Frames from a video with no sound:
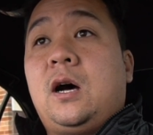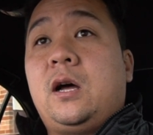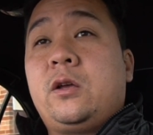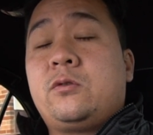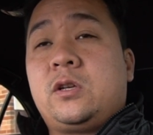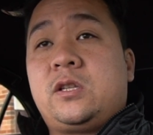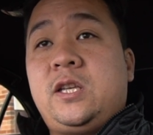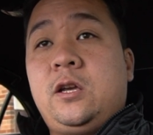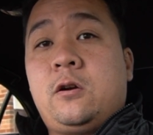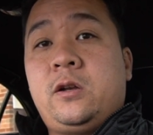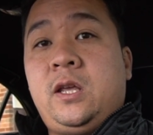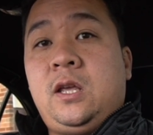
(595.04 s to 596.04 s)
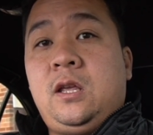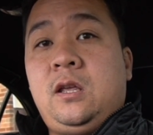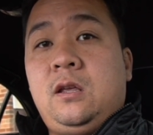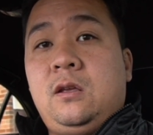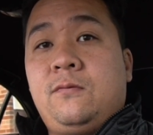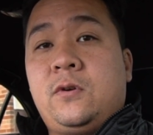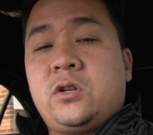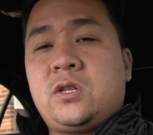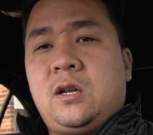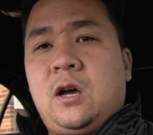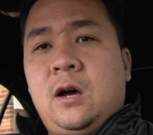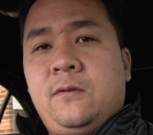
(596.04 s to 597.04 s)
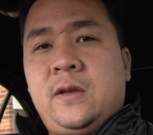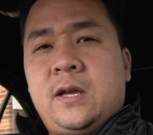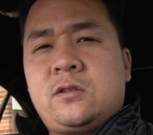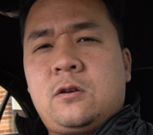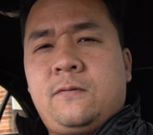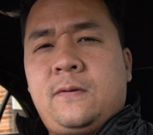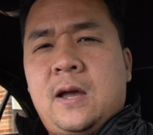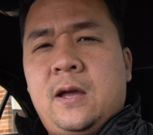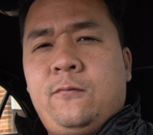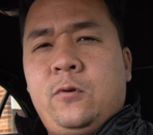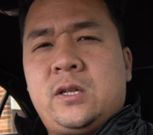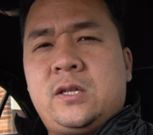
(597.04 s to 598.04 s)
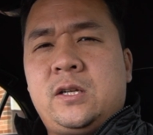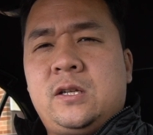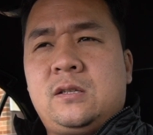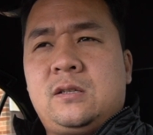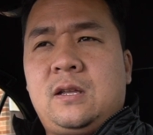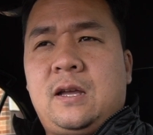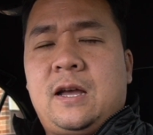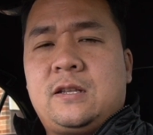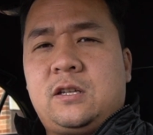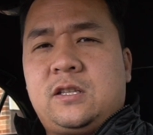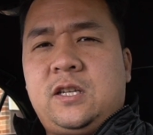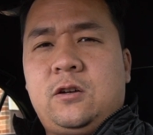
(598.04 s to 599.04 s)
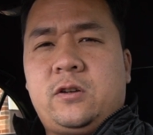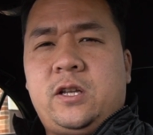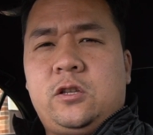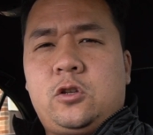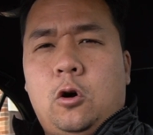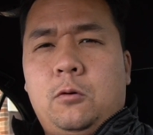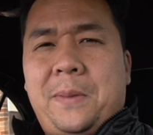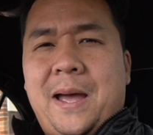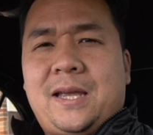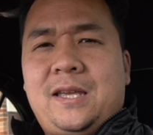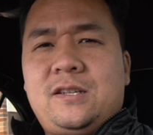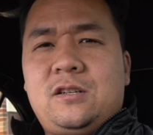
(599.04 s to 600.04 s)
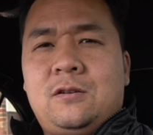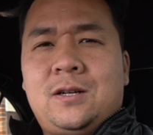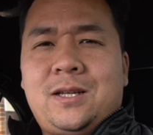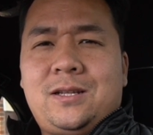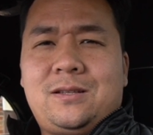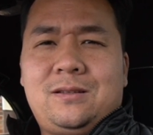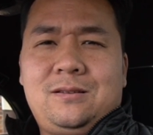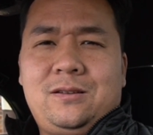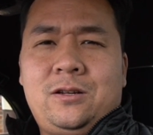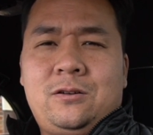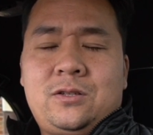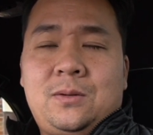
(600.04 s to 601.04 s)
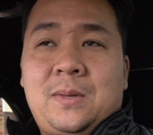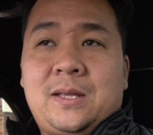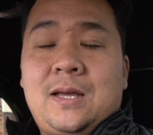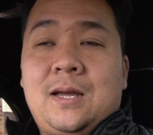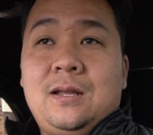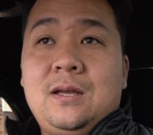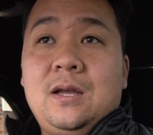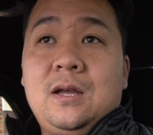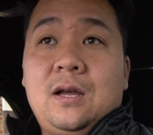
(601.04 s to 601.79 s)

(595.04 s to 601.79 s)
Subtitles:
There was a TRD version of the SR5, which is has a TRD tow package on it, you know, something like that.